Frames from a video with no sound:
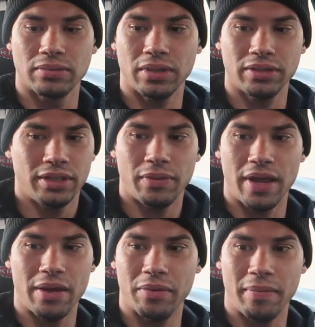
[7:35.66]
I don't see
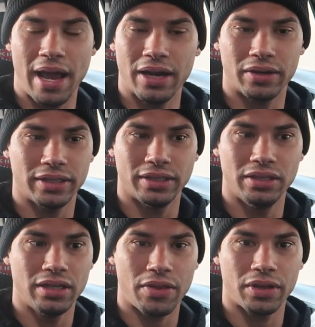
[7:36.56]
why that would matter. It has
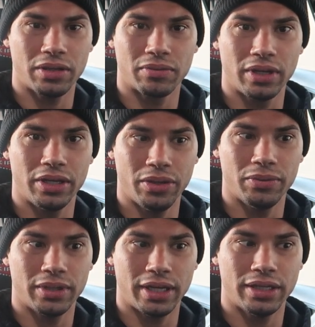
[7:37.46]
nothing to really
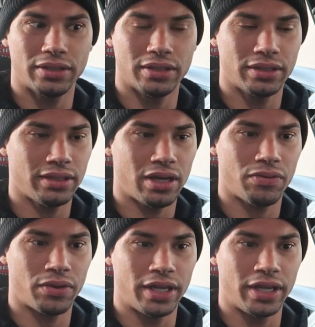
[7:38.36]
do with the engine itself,